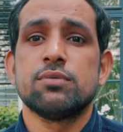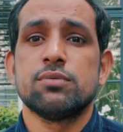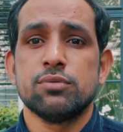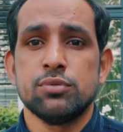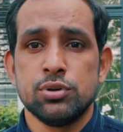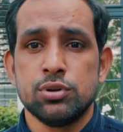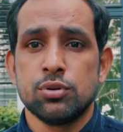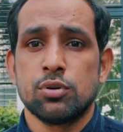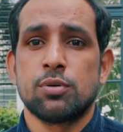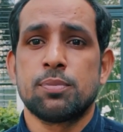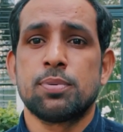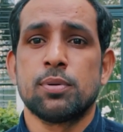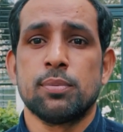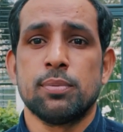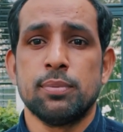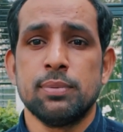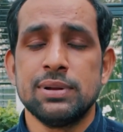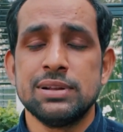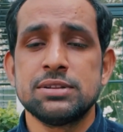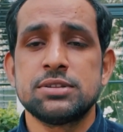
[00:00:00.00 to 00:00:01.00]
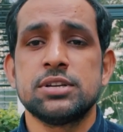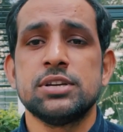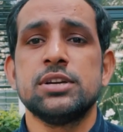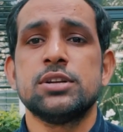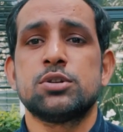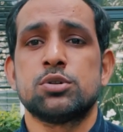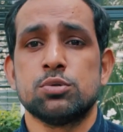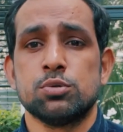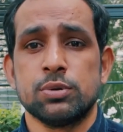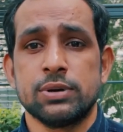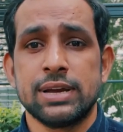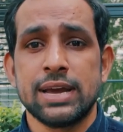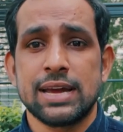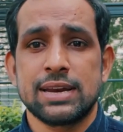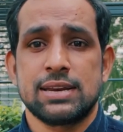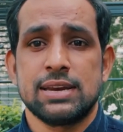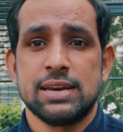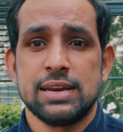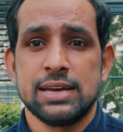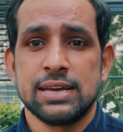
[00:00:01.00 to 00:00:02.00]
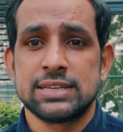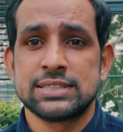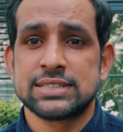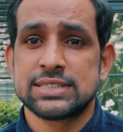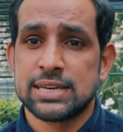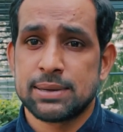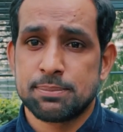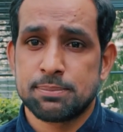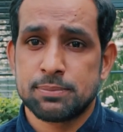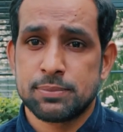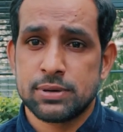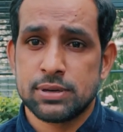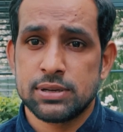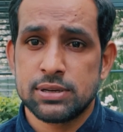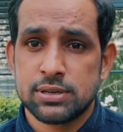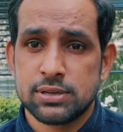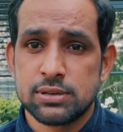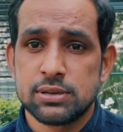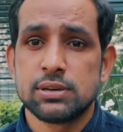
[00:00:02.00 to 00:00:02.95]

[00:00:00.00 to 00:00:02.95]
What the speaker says: your probability to get accepted